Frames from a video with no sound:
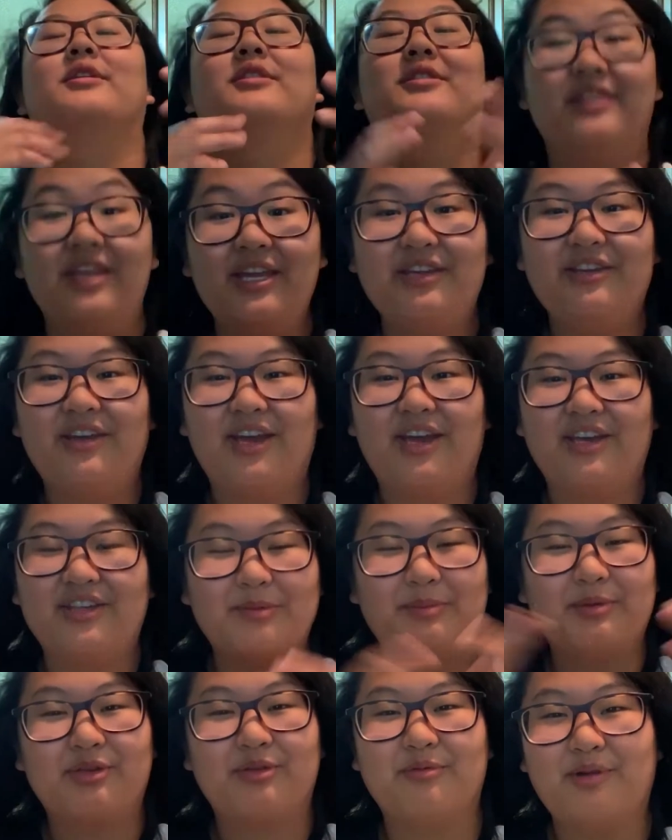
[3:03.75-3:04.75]
So thank you guys so
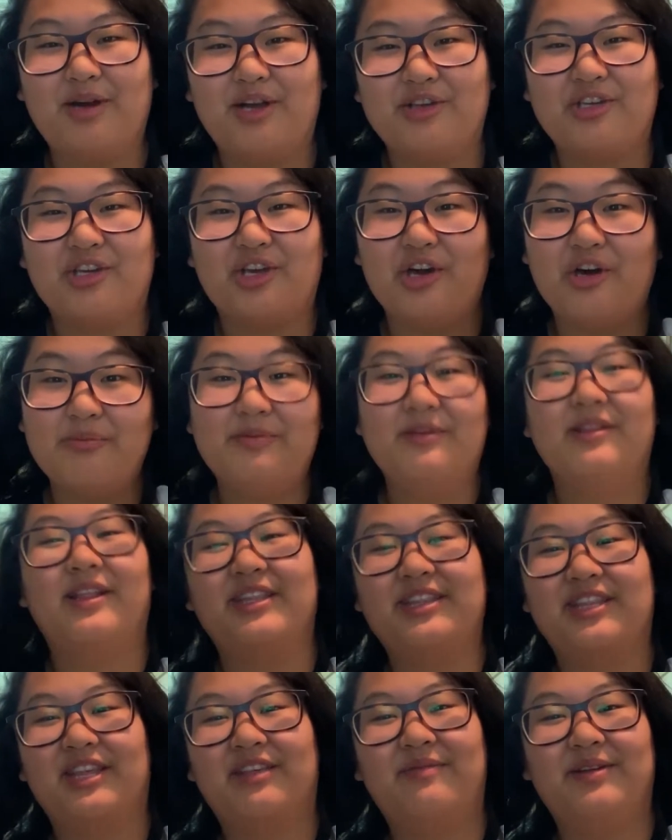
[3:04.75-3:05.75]
much for watching. I hope you
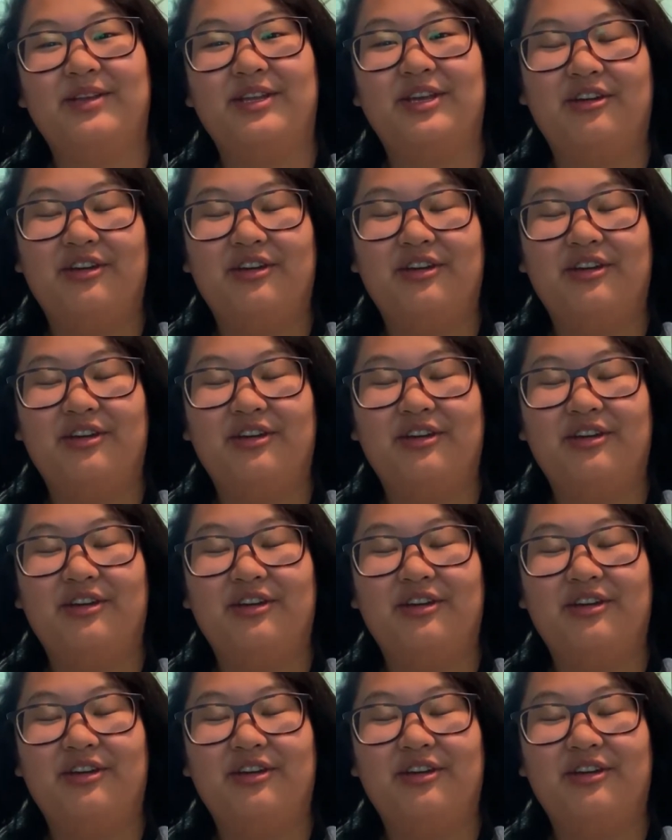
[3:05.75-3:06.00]
liked this video.